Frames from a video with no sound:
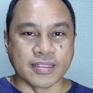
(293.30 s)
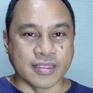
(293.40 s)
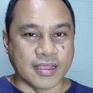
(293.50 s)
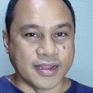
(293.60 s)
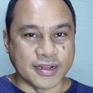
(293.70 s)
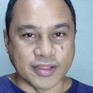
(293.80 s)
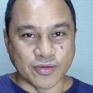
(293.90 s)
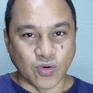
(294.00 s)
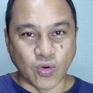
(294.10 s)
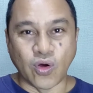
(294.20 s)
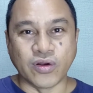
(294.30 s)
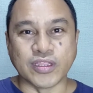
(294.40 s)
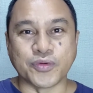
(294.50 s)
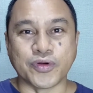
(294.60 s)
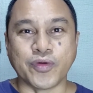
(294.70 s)
Another law that
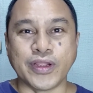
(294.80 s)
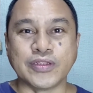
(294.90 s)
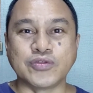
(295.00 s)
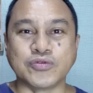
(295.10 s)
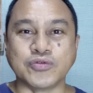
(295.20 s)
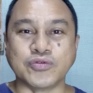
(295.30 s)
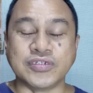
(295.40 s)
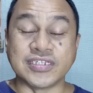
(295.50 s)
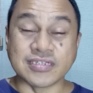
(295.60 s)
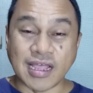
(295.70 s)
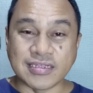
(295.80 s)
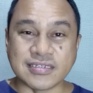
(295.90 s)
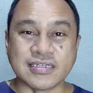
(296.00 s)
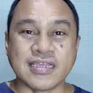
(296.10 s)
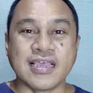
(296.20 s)
we're going to
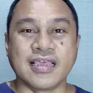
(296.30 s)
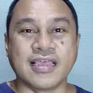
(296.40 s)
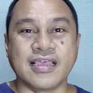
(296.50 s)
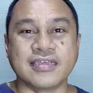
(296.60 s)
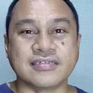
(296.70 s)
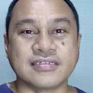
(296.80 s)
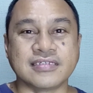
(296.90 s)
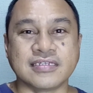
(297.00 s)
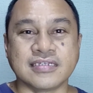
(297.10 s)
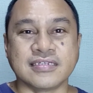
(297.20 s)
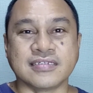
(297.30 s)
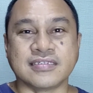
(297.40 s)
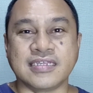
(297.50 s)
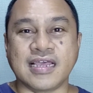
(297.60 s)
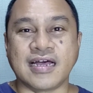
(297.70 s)
discuss is
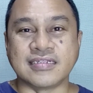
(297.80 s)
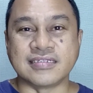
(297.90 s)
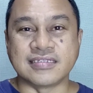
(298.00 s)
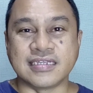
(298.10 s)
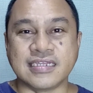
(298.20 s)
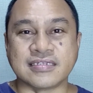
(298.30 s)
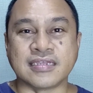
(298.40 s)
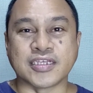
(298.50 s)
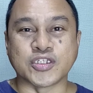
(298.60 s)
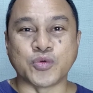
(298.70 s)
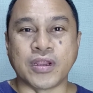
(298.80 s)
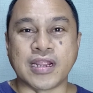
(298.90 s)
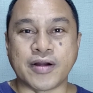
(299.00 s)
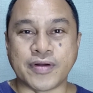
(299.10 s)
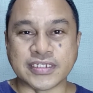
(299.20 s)
the Anti-Sexual
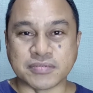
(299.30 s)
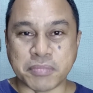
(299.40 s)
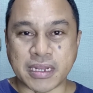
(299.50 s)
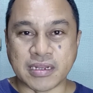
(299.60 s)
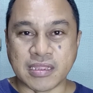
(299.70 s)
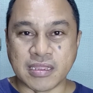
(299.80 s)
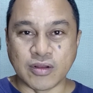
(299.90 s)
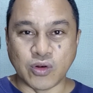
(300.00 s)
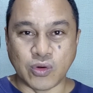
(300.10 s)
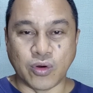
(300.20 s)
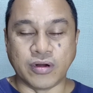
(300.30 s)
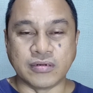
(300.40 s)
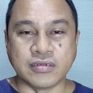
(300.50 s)
Harassment Law.